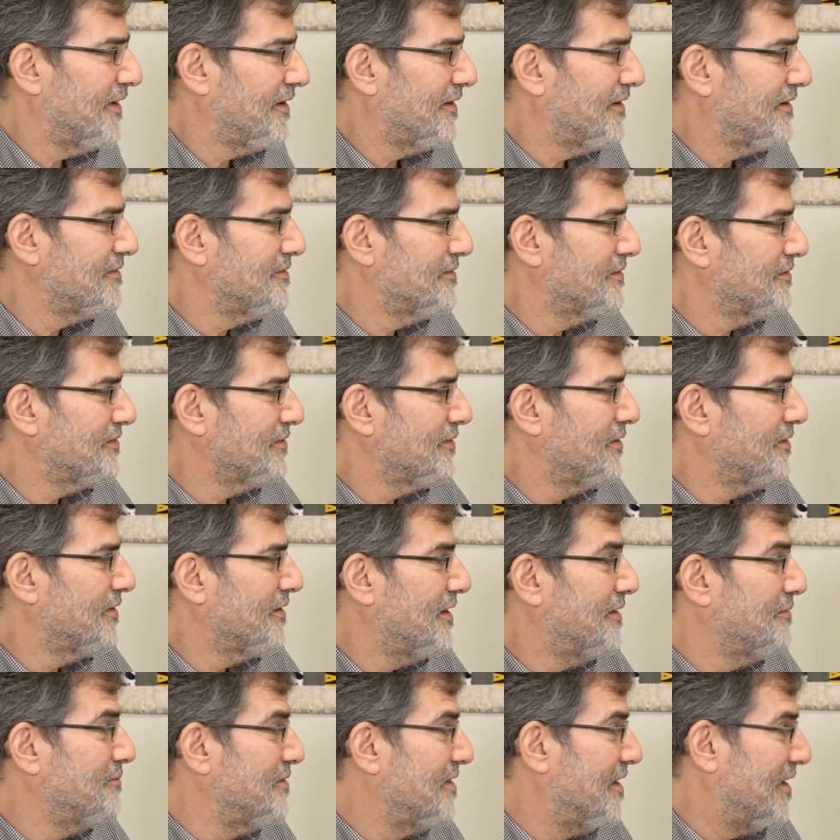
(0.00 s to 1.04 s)
and I just
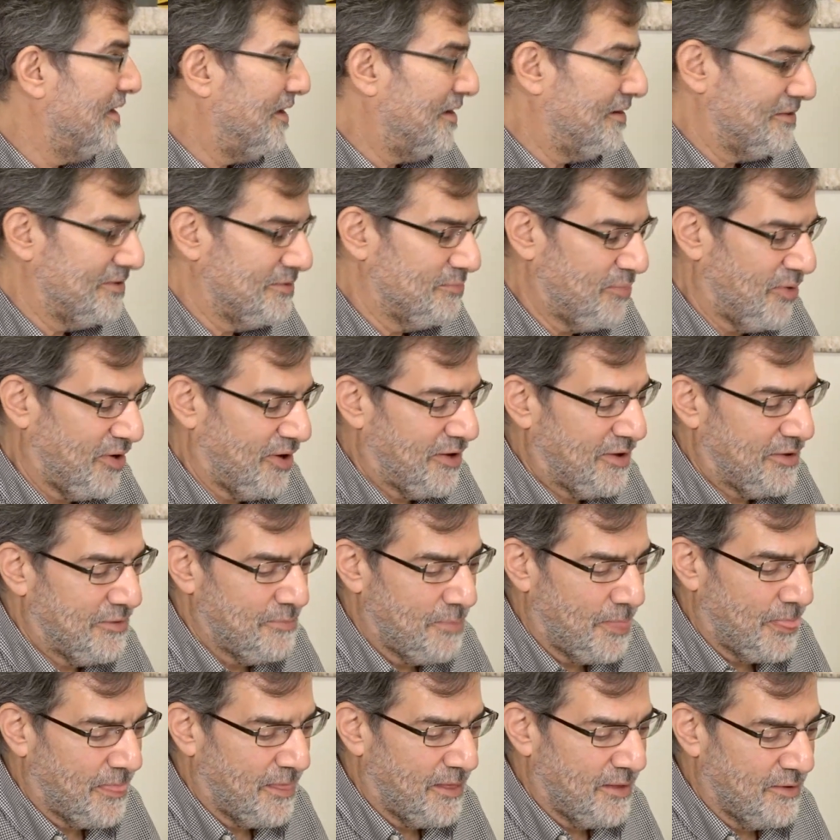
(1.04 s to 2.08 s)
thought I would end
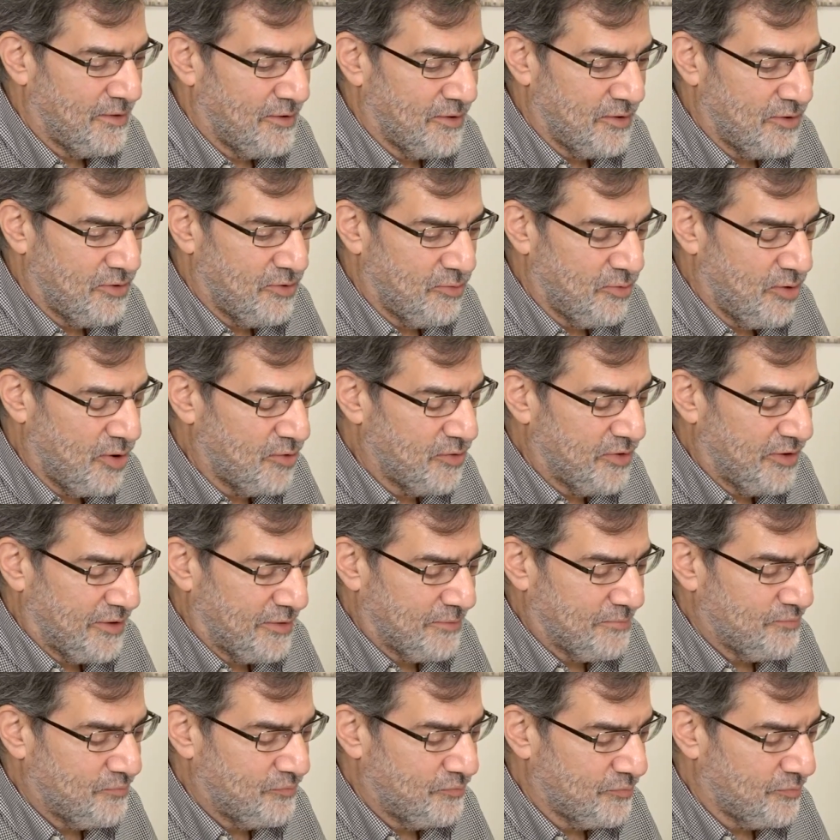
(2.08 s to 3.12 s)
by
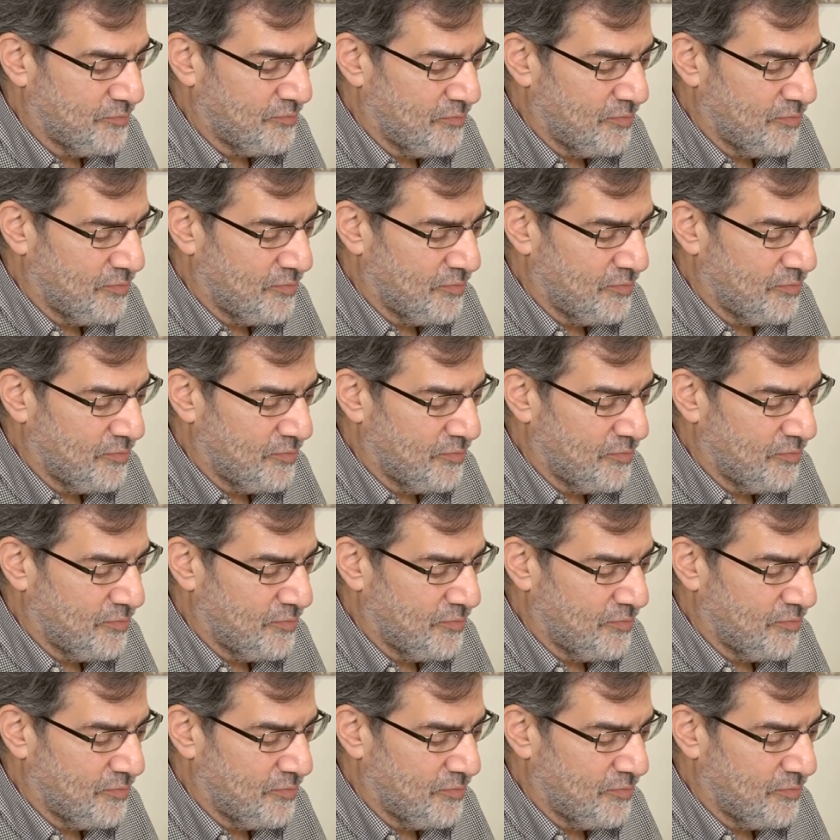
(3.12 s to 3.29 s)
quoting